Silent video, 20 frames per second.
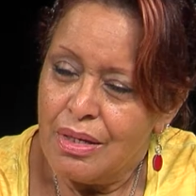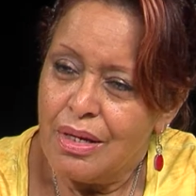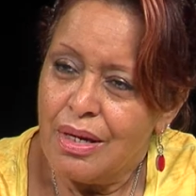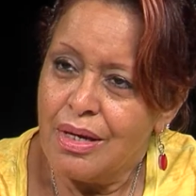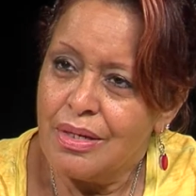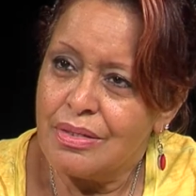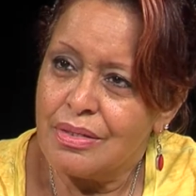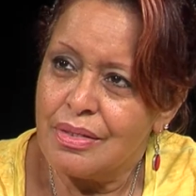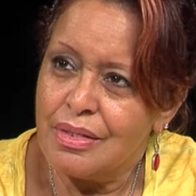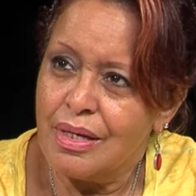
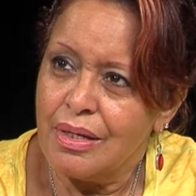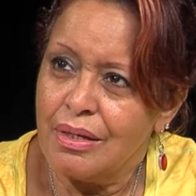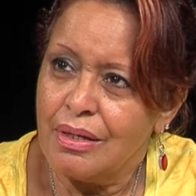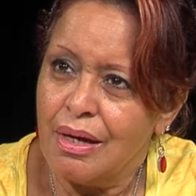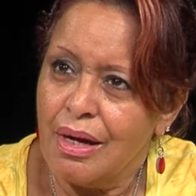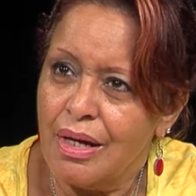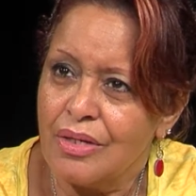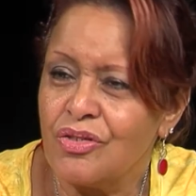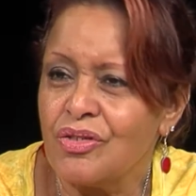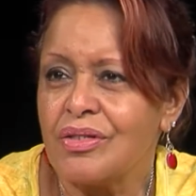it's like
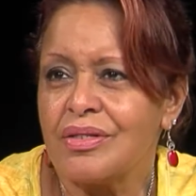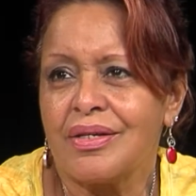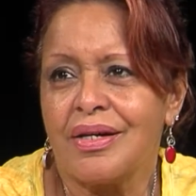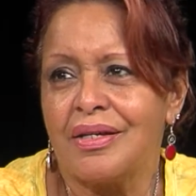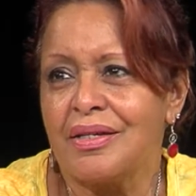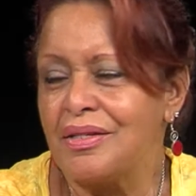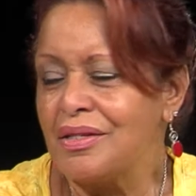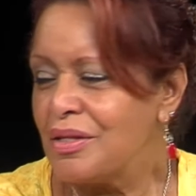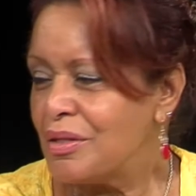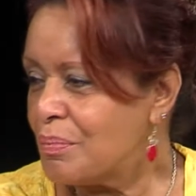I just got
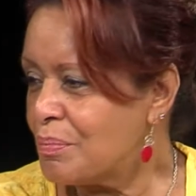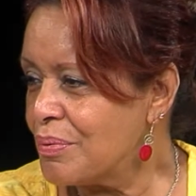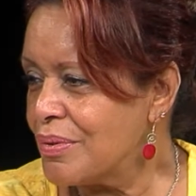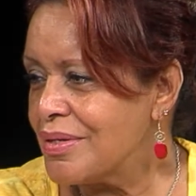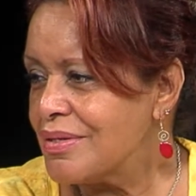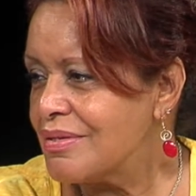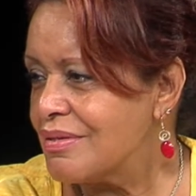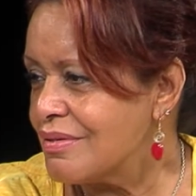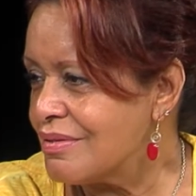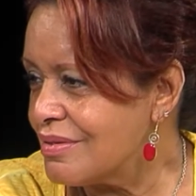another
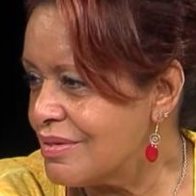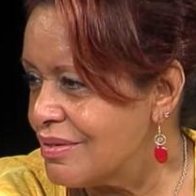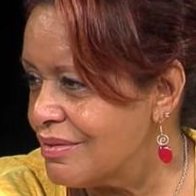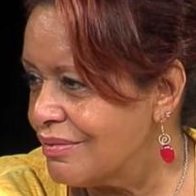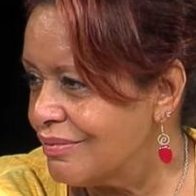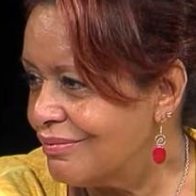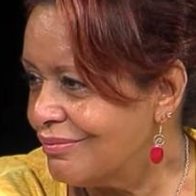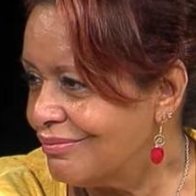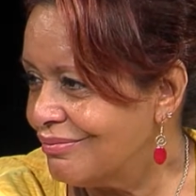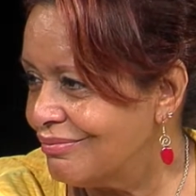present.
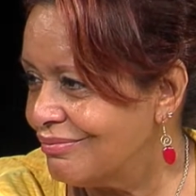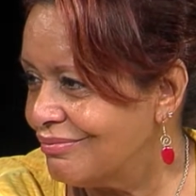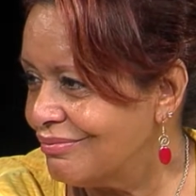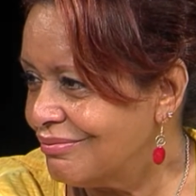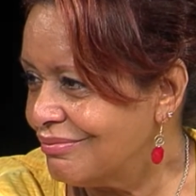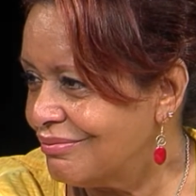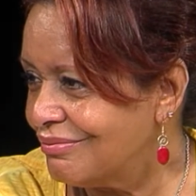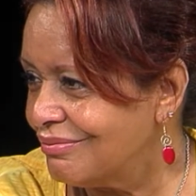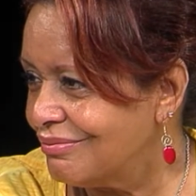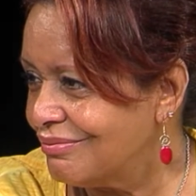
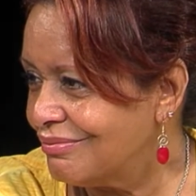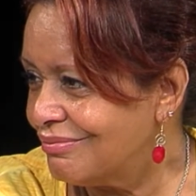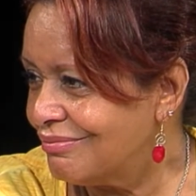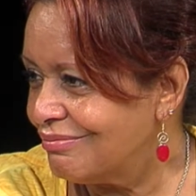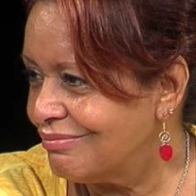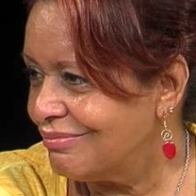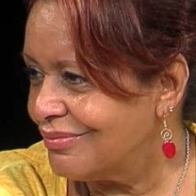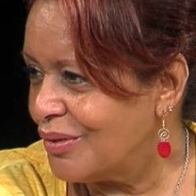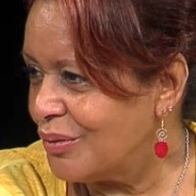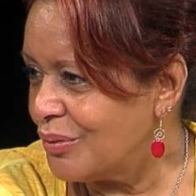Yeah.
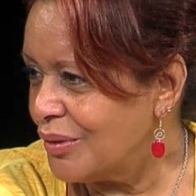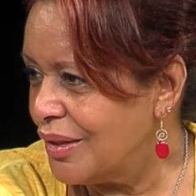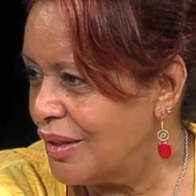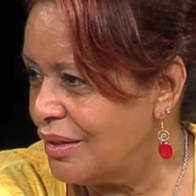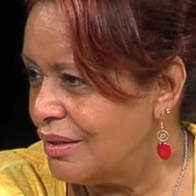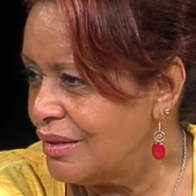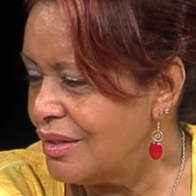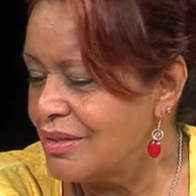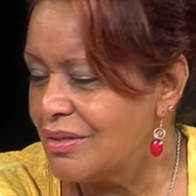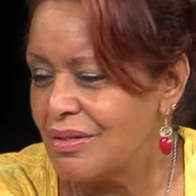Okay.
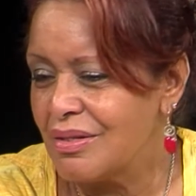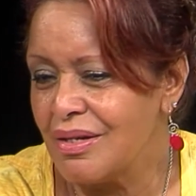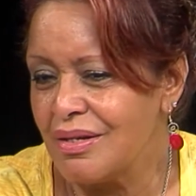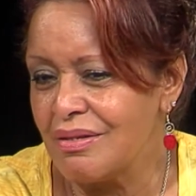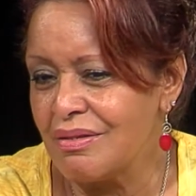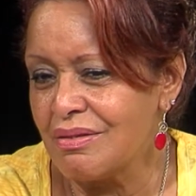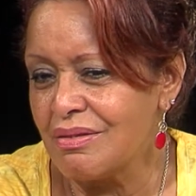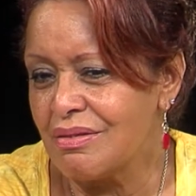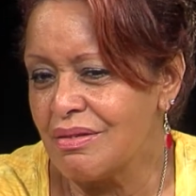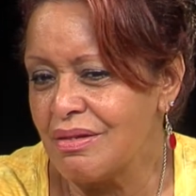It,
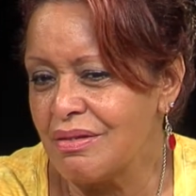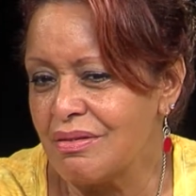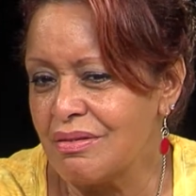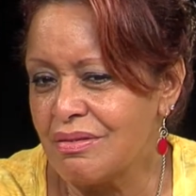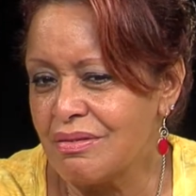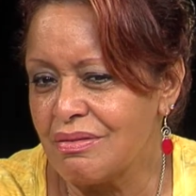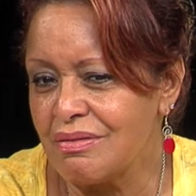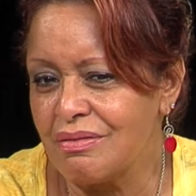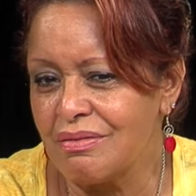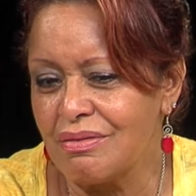it's
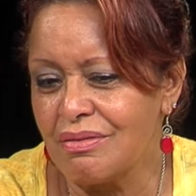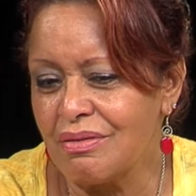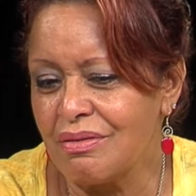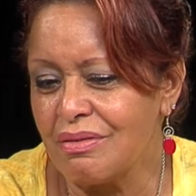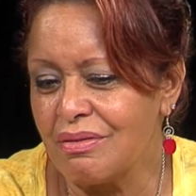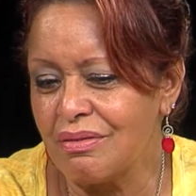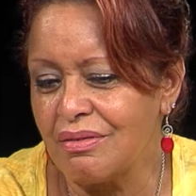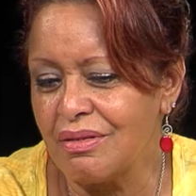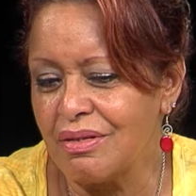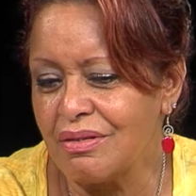it's
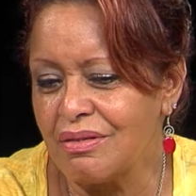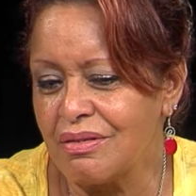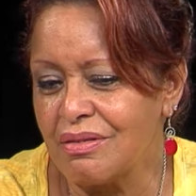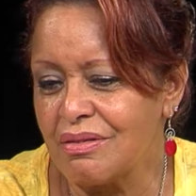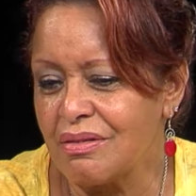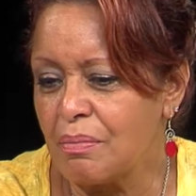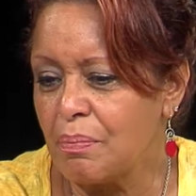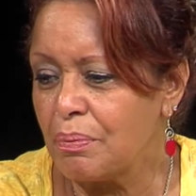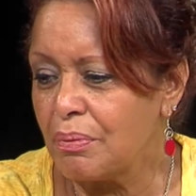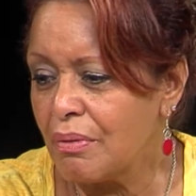it's a
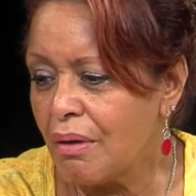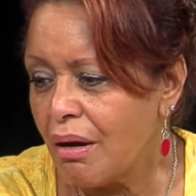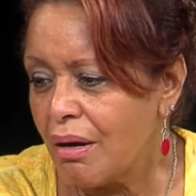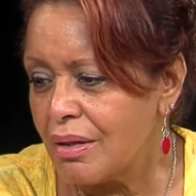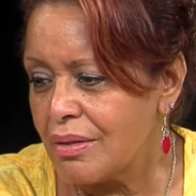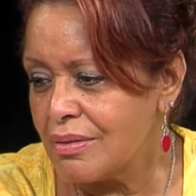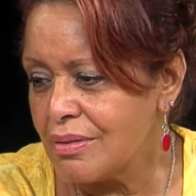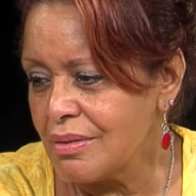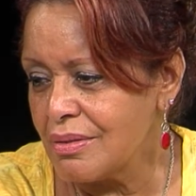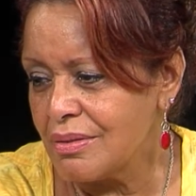
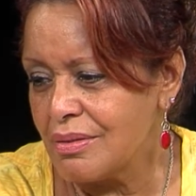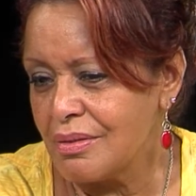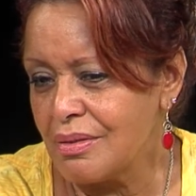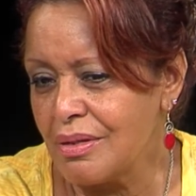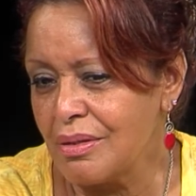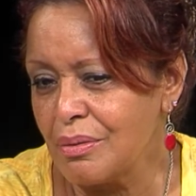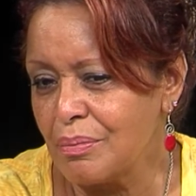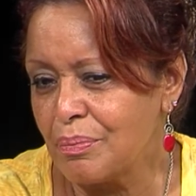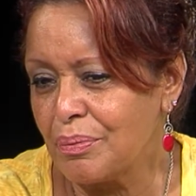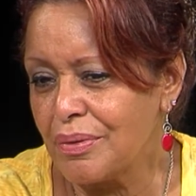surprise. It's
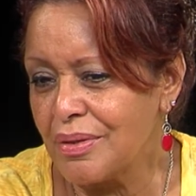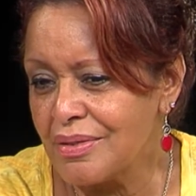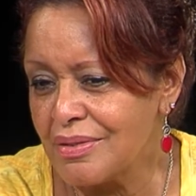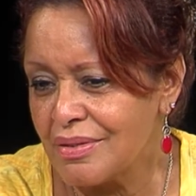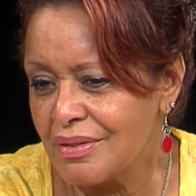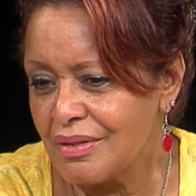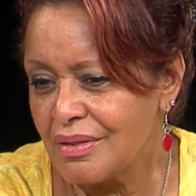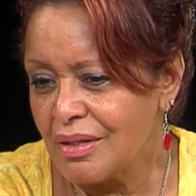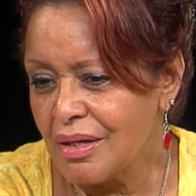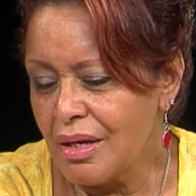another
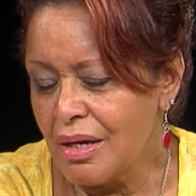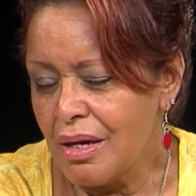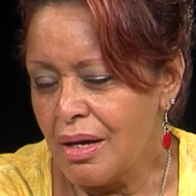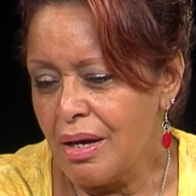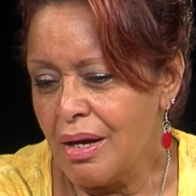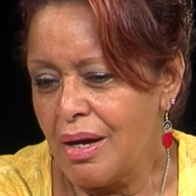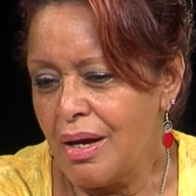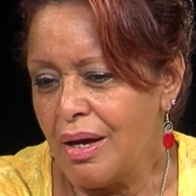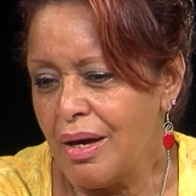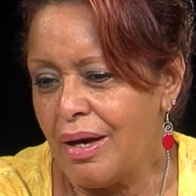present,
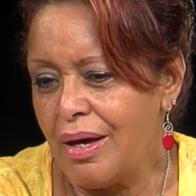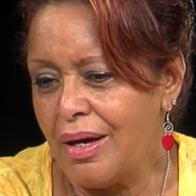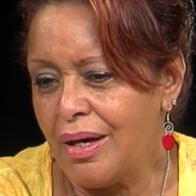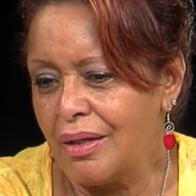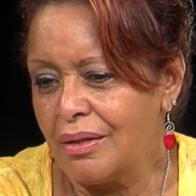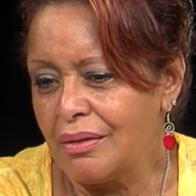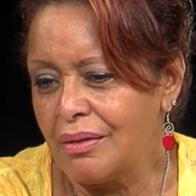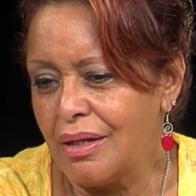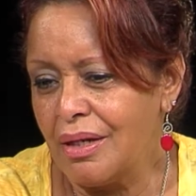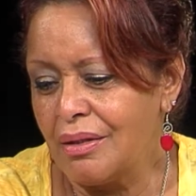
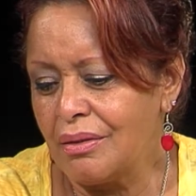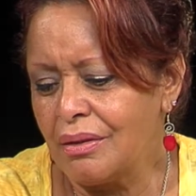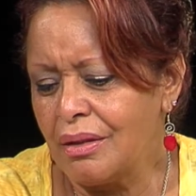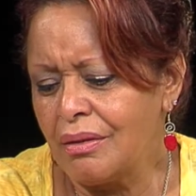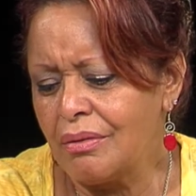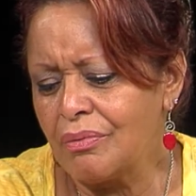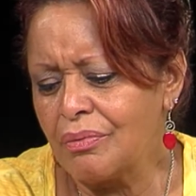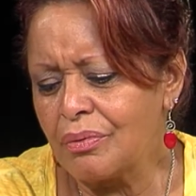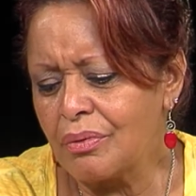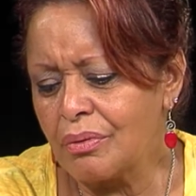and and
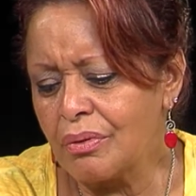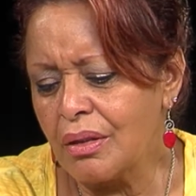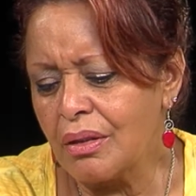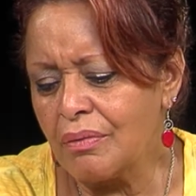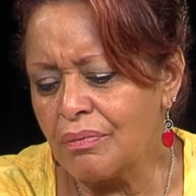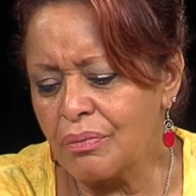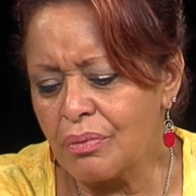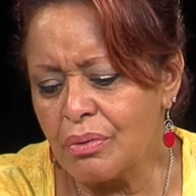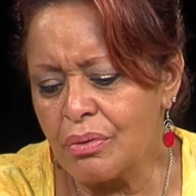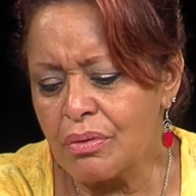and of, and
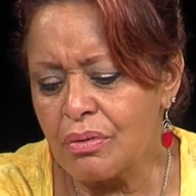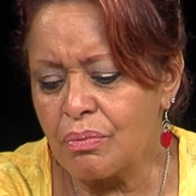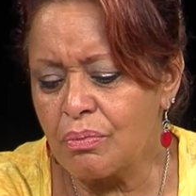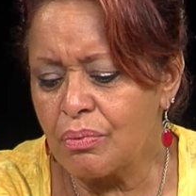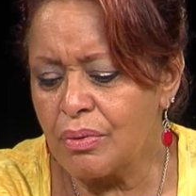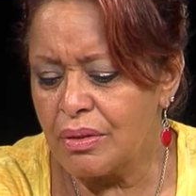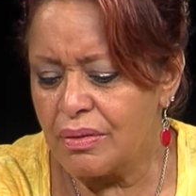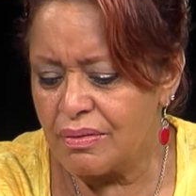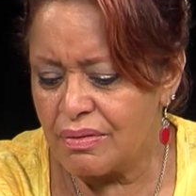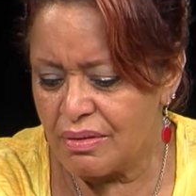of course
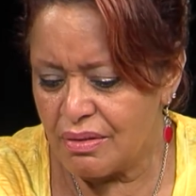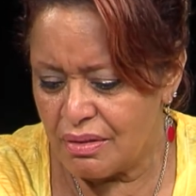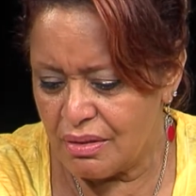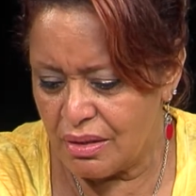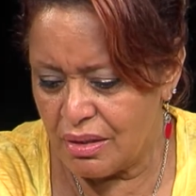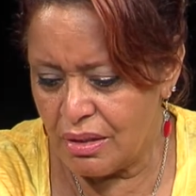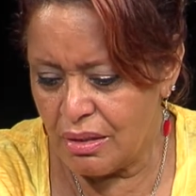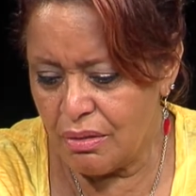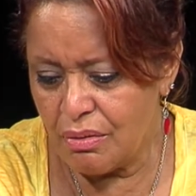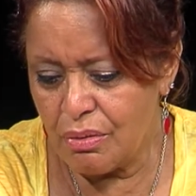we
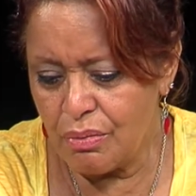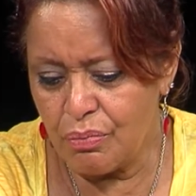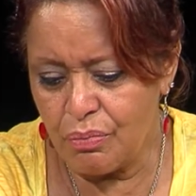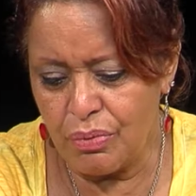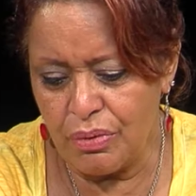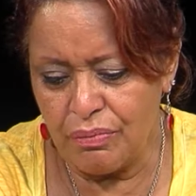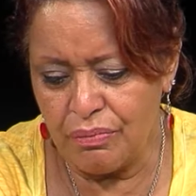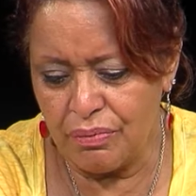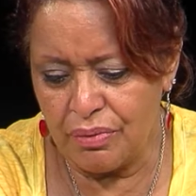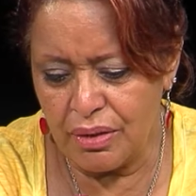study and
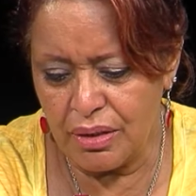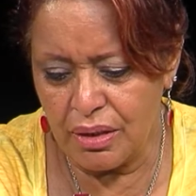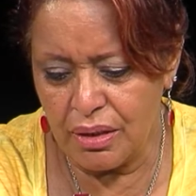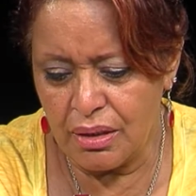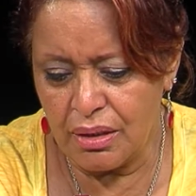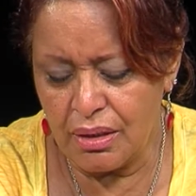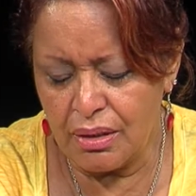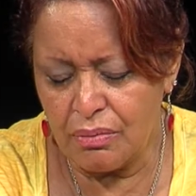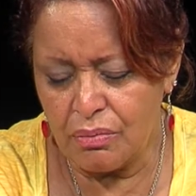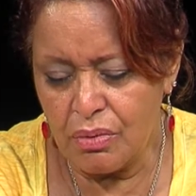we
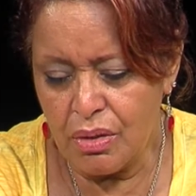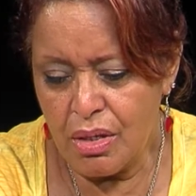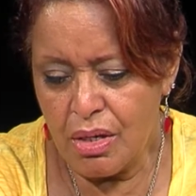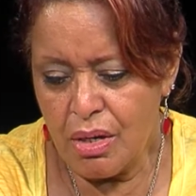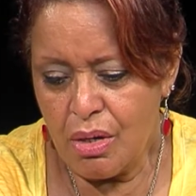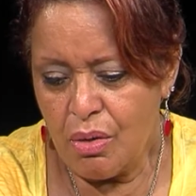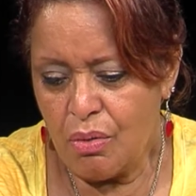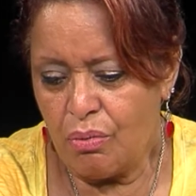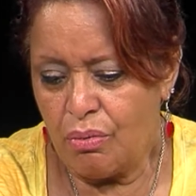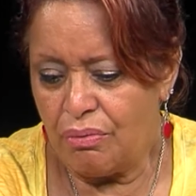read and
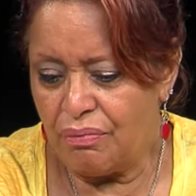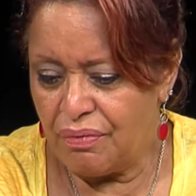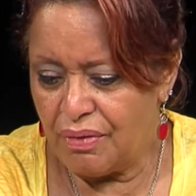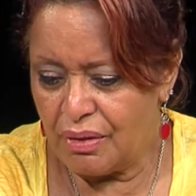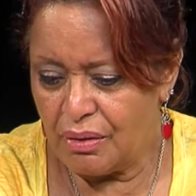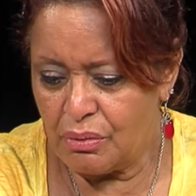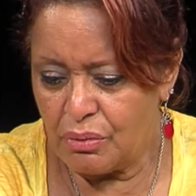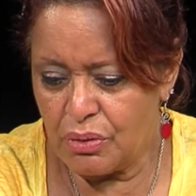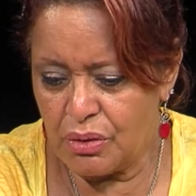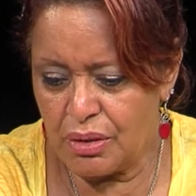we
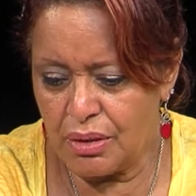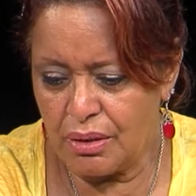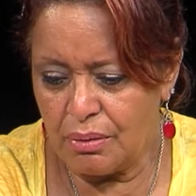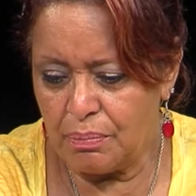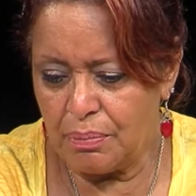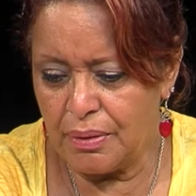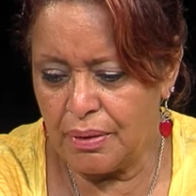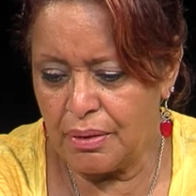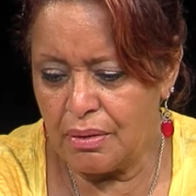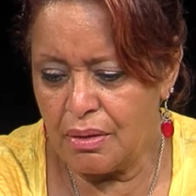
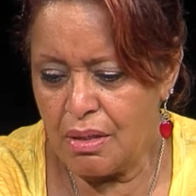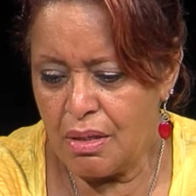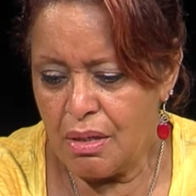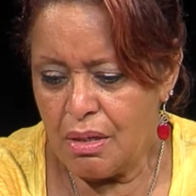fellowship and